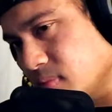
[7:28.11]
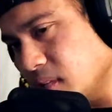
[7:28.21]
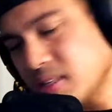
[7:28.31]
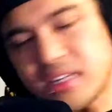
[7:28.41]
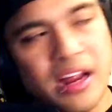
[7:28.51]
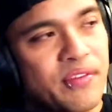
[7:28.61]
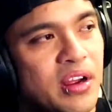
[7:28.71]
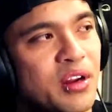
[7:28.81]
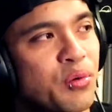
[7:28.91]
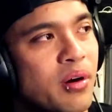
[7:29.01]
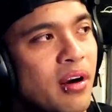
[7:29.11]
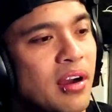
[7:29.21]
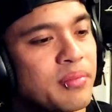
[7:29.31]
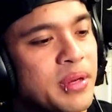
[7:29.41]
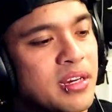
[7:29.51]
he doesn't have any underwear
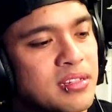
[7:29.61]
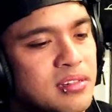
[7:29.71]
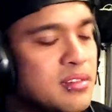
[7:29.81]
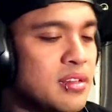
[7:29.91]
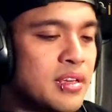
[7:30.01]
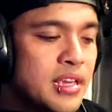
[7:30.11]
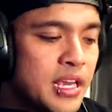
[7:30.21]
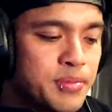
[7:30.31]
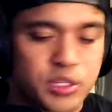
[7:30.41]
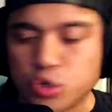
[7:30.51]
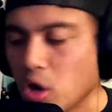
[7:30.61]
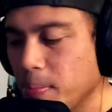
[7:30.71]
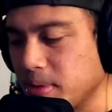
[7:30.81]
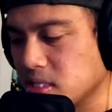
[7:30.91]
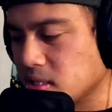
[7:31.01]
on because he keeps
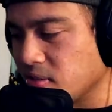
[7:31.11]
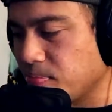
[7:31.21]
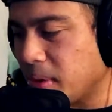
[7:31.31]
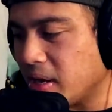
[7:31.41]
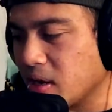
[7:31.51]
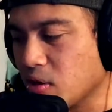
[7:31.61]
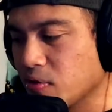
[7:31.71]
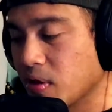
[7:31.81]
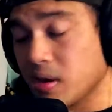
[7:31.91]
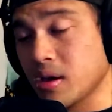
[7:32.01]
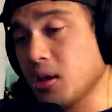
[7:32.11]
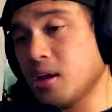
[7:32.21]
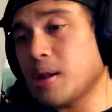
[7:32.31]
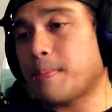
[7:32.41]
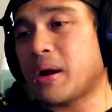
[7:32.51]
dropping stuff, bending over.
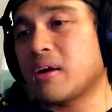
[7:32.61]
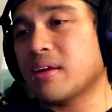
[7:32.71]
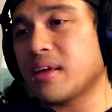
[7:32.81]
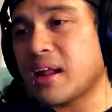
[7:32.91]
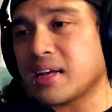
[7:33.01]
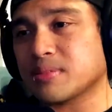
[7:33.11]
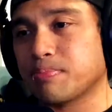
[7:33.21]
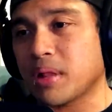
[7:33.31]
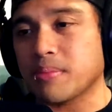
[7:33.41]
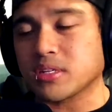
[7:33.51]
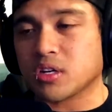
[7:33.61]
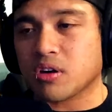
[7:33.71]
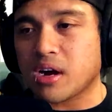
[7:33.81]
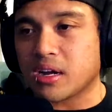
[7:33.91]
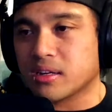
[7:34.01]
And apparently that ass plumber's
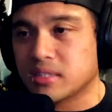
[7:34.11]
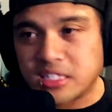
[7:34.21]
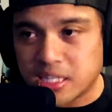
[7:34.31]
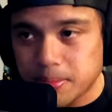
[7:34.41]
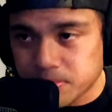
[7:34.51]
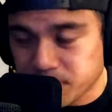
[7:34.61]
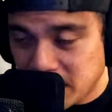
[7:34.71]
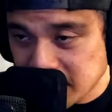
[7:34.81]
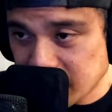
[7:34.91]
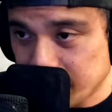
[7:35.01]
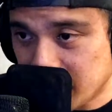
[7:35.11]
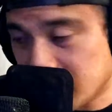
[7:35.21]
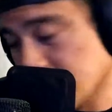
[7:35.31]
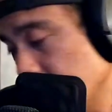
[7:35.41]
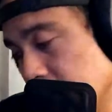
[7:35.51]
crack just keeps facing
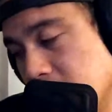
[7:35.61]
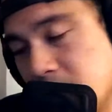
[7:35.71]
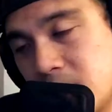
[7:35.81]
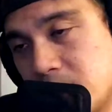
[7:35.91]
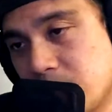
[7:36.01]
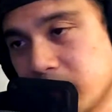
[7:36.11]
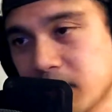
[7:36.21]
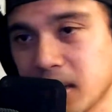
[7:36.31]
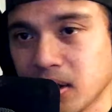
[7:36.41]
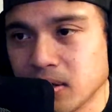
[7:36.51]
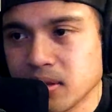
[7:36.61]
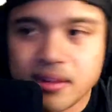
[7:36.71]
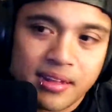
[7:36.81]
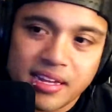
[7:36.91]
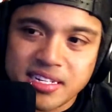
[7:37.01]
me. And what the hell?
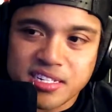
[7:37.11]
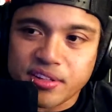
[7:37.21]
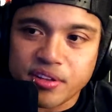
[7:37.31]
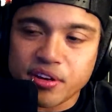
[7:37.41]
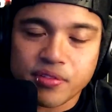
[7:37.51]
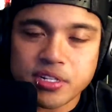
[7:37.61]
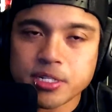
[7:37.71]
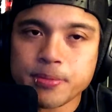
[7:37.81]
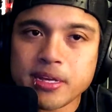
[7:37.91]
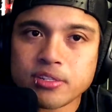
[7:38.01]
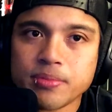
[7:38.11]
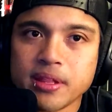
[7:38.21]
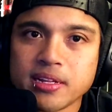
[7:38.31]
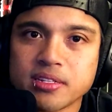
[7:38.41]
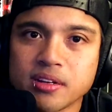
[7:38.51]
It's just the universe is messing me,
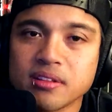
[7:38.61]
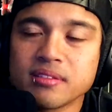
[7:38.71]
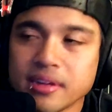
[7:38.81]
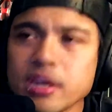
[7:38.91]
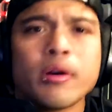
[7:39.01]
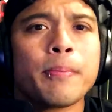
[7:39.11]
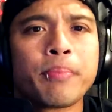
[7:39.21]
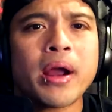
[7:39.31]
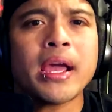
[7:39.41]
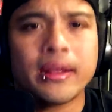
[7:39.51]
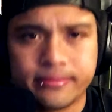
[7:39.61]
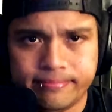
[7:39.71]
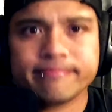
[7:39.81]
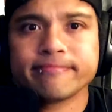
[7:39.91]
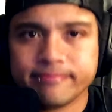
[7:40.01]
that's all. And you know what? Bring it.
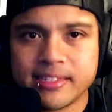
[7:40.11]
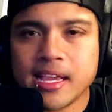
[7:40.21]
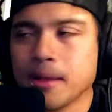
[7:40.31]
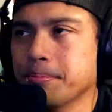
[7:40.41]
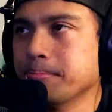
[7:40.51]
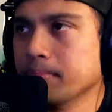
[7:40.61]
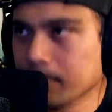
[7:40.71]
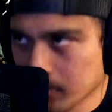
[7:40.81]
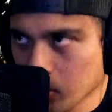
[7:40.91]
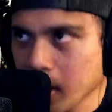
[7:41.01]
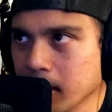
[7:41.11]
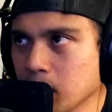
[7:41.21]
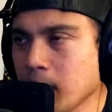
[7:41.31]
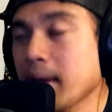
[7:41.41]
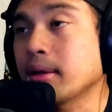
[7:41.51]
Yep. Crack it
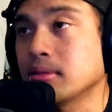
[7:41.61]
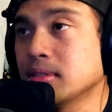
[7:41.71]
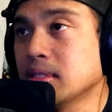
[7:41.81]
away.